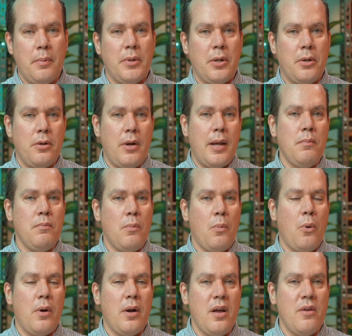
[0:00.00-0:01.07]
able to create
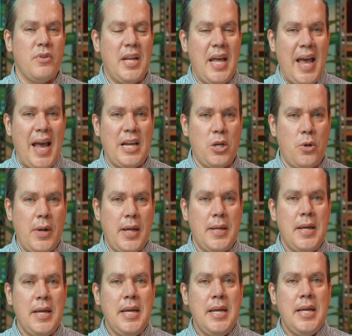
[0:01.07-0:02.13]
more of an accurate
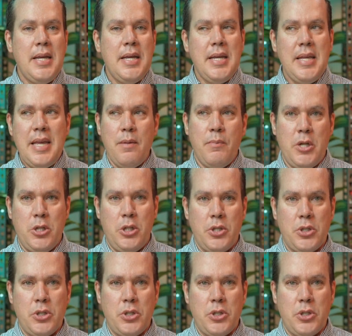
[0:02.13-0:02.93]
image